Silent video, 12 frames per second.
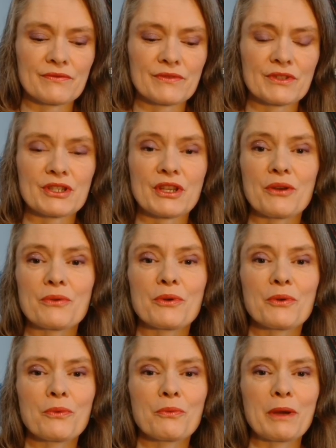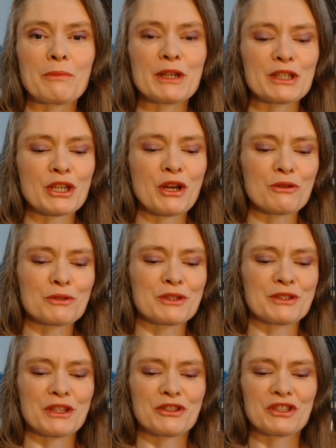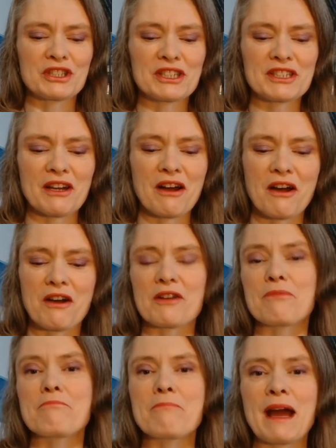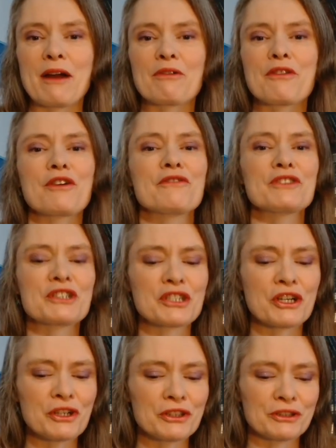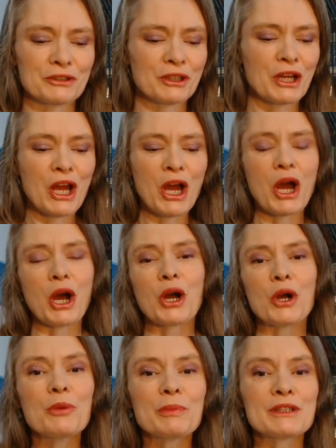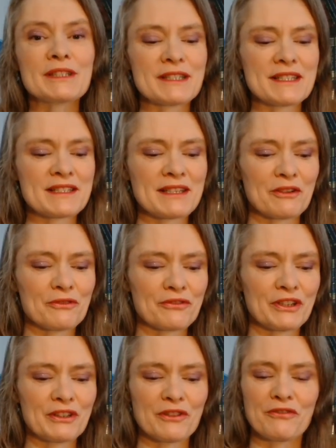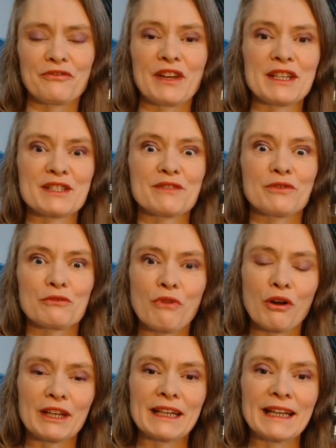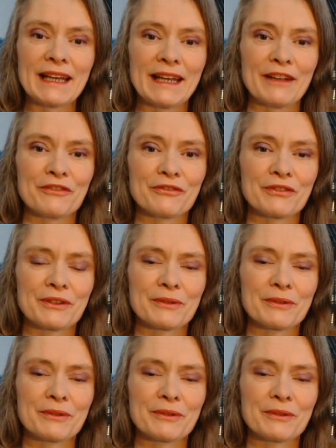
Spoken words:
So when we're told that the dark mouth of a tunnel opened itself in the face of a rocky cliff,